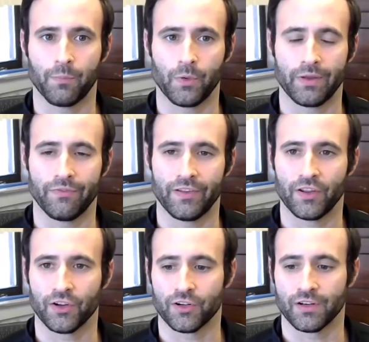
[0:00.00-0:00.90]
we
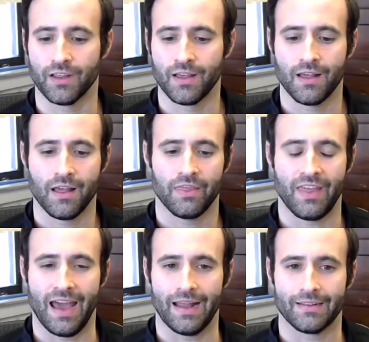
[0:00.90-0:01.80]
figured
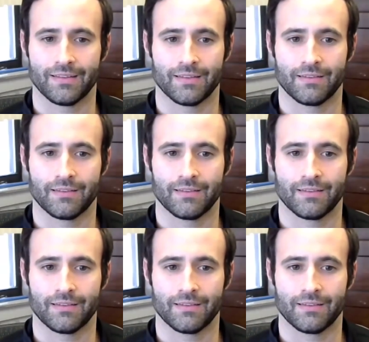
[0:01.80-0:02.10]
that